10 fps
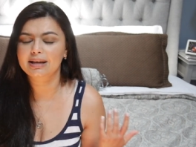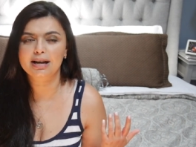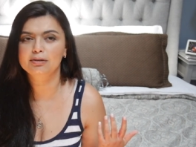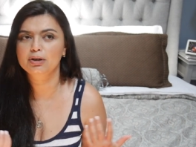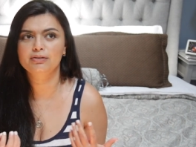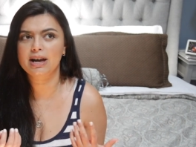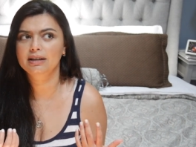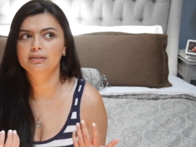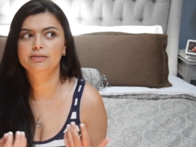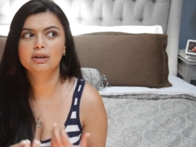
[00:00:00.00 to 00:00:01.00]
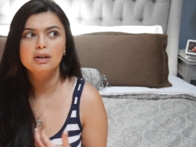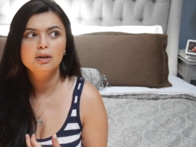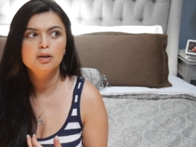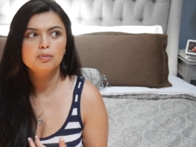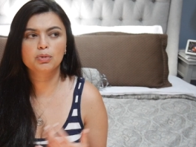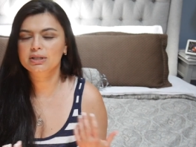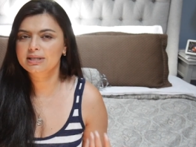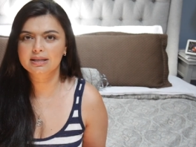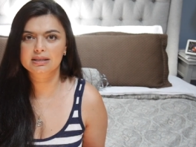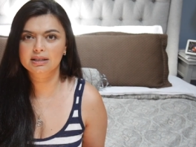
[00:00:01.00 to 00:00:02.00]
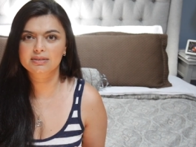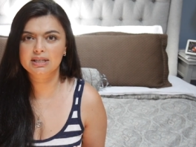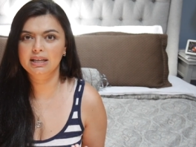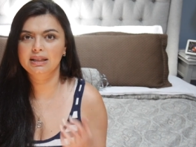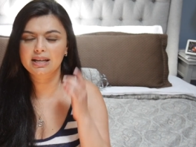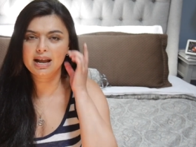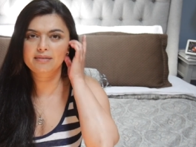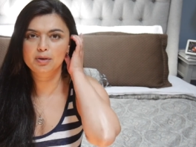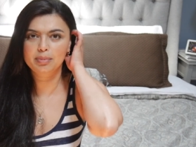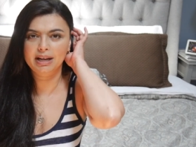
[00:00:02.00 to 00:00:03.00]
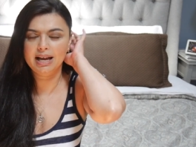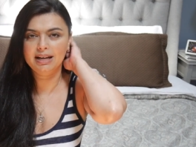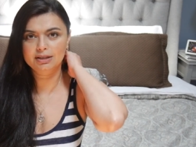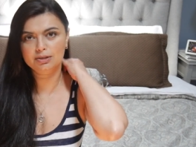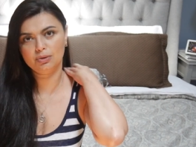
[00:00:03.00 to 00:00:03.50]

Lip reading: I don't know if I have more sensitive skin than everybody else,